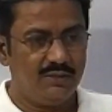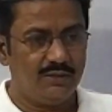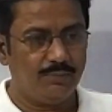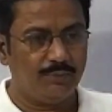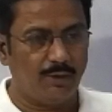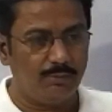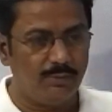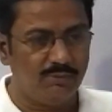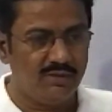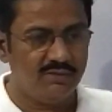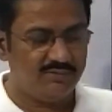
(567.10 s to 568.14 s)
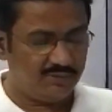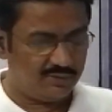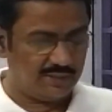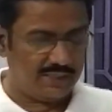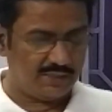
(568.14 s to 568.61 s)
the problem is
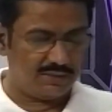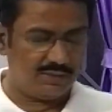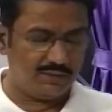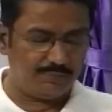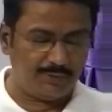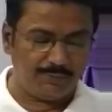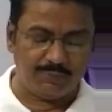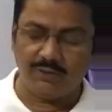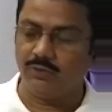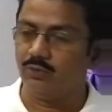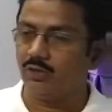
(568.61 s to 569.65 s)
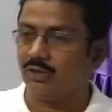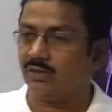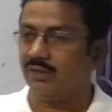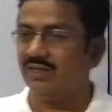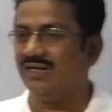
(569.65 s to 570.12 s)
that people do
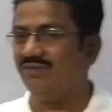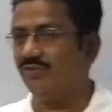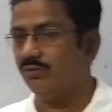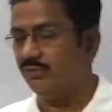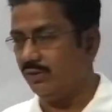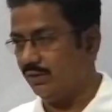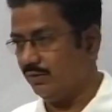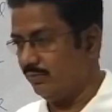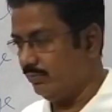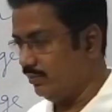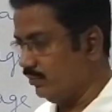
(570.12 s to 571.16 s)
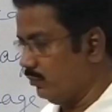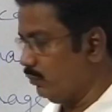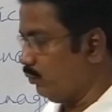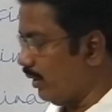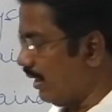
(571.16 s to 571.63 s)
not live out there.
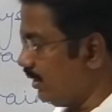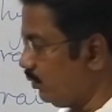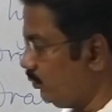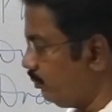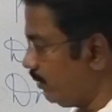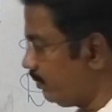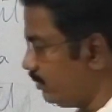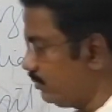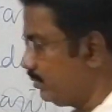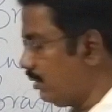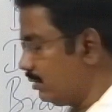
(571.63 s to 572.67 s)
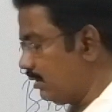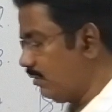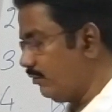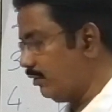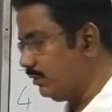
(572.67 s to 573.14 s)
Why do people do not
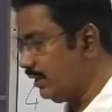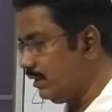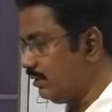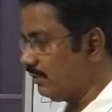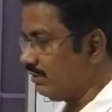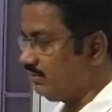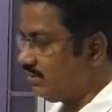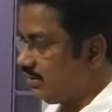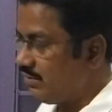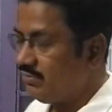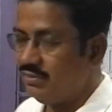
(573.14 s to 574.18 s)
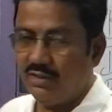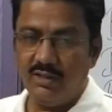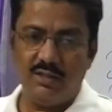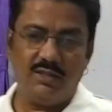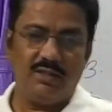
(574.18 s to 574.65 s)
live out there? The reason is
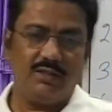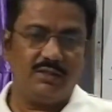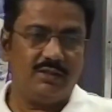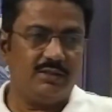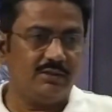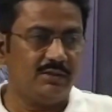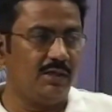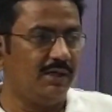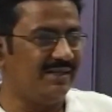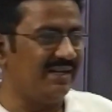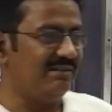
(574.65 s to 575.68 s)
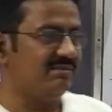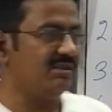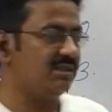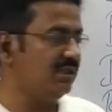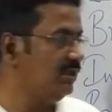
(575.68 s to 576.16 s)
the
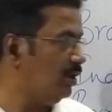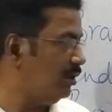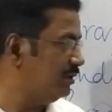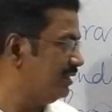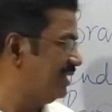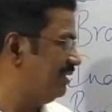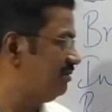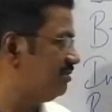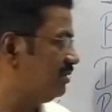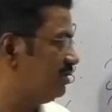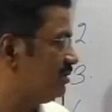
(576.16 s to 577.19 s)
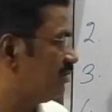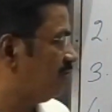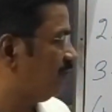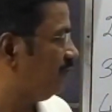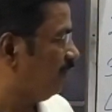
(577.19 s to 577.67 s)
density or the dense
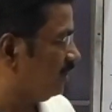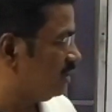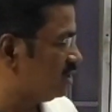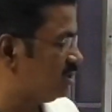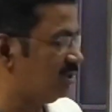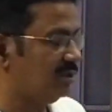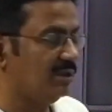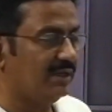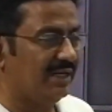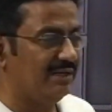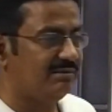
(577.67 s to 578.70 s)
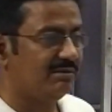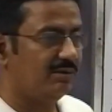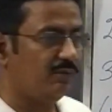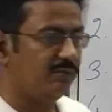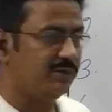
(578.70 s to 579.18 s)
forest, the dense
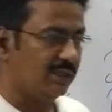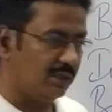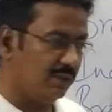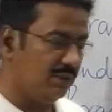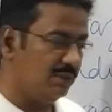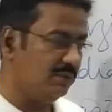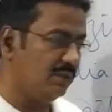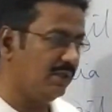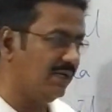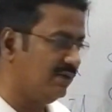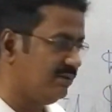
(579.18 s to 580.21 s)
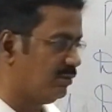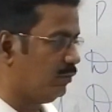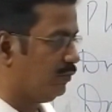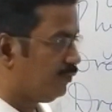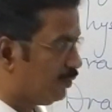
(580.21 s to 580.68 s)
jungle, the dense
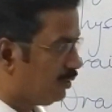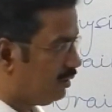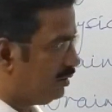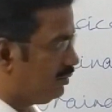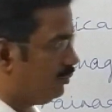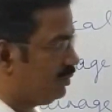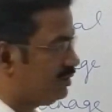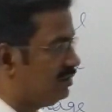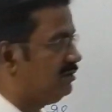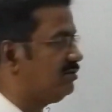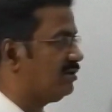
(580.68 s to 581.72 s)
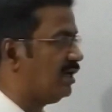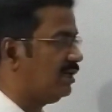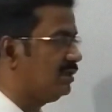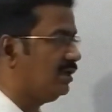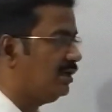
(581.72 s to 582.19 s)
wood, which is
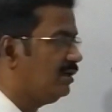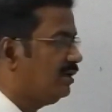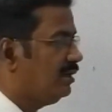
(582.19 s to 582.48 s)
rather